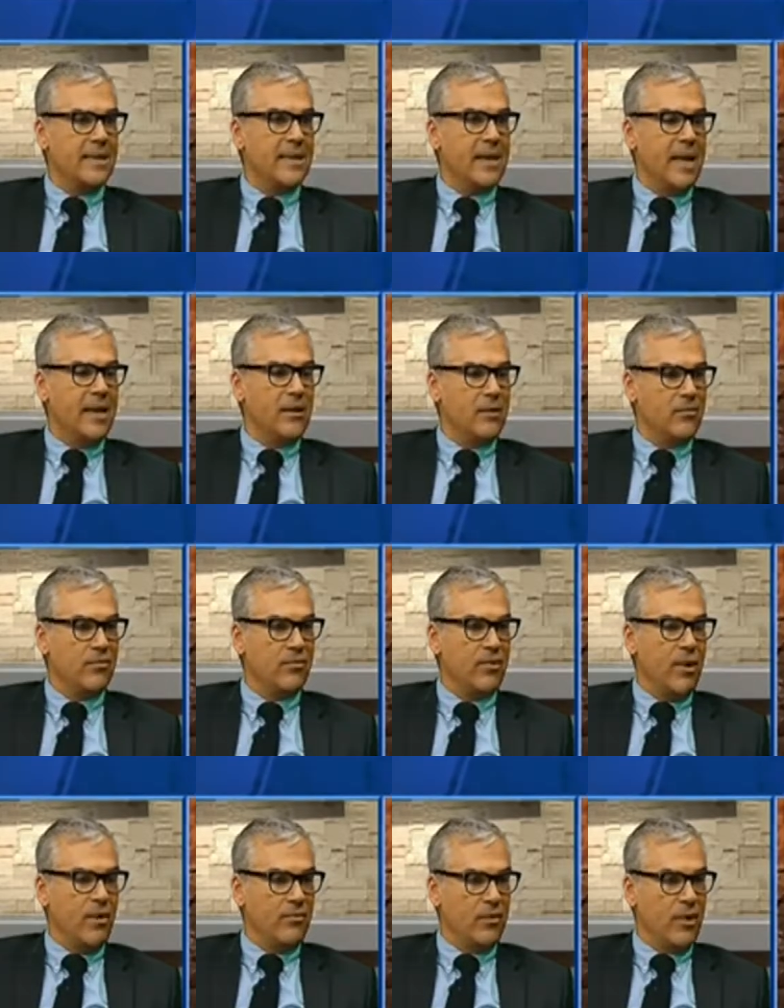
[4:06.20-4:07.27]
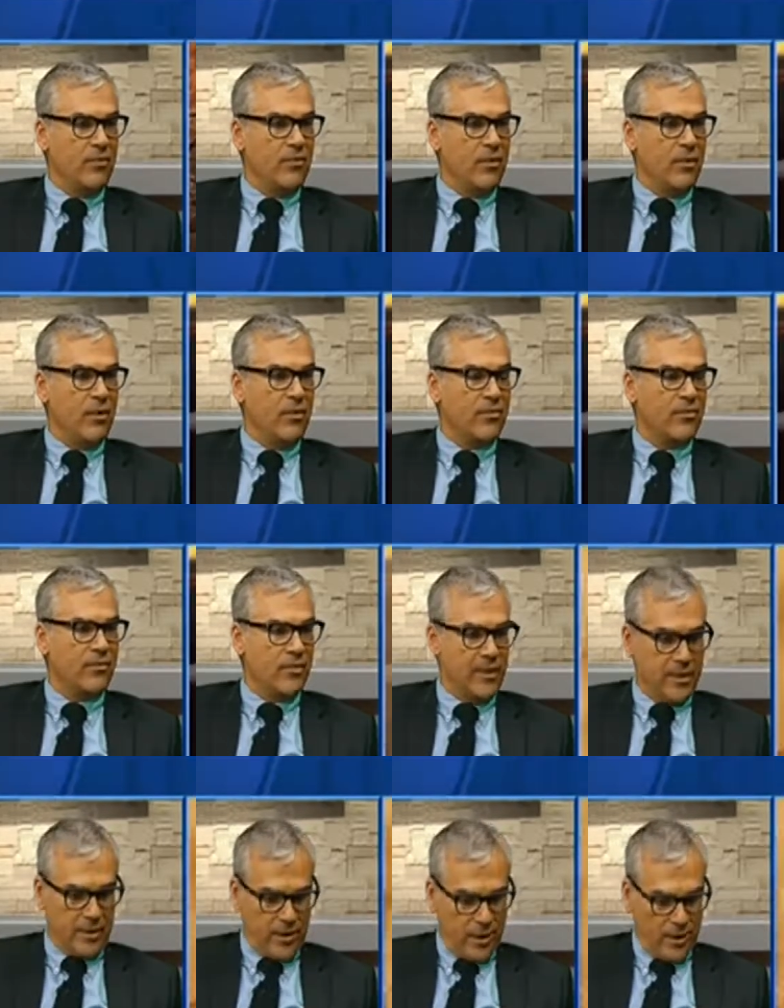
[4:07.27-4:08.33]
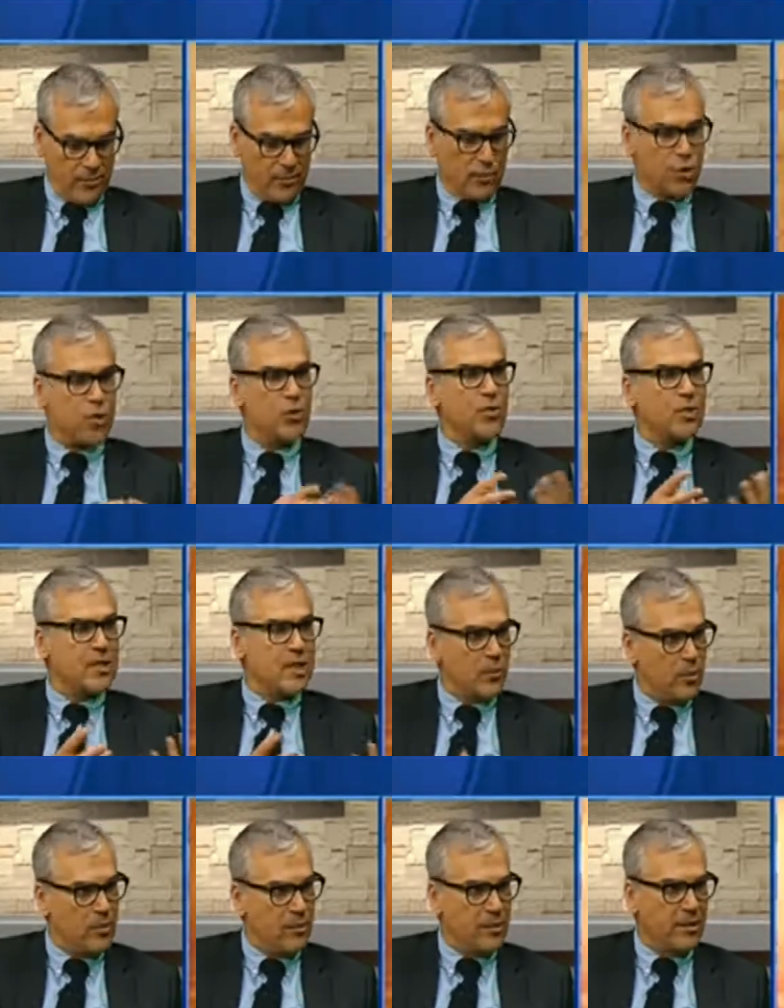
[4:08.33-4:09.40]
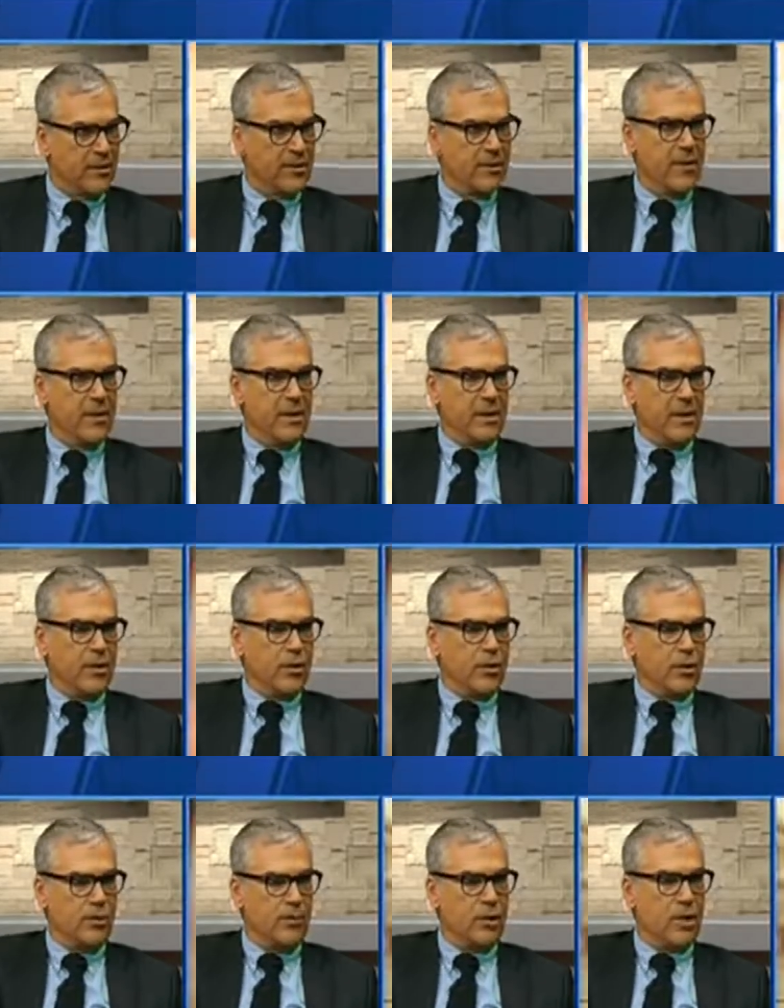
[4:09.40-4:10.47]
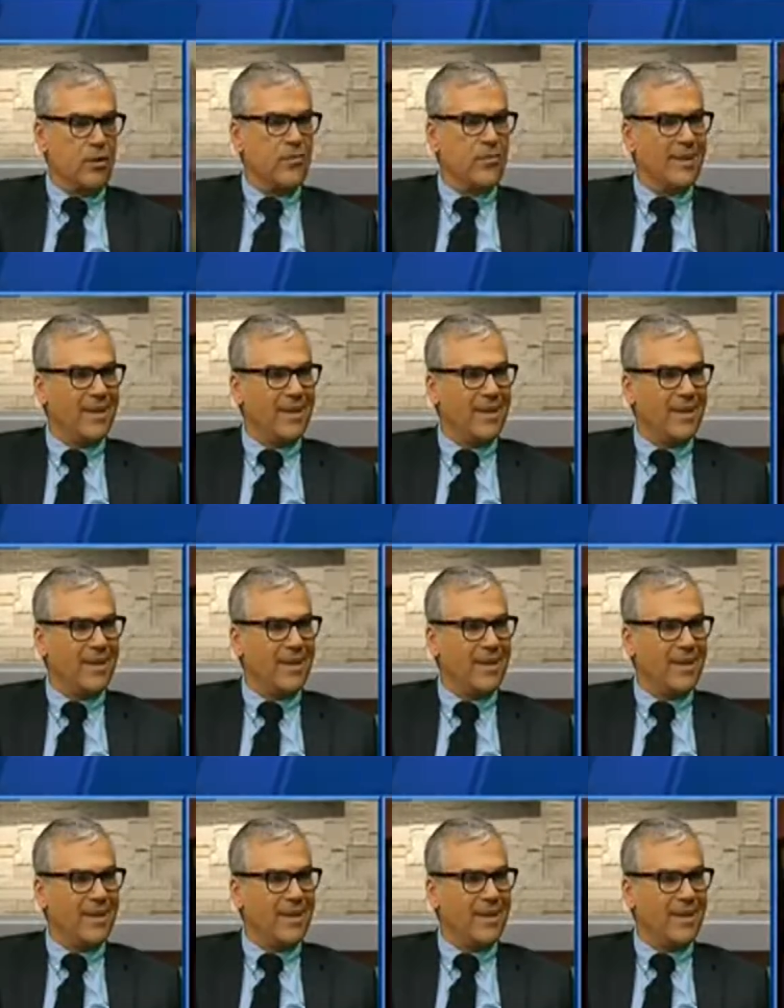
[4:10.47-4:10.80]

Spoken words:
the kind of shoes that we build in terms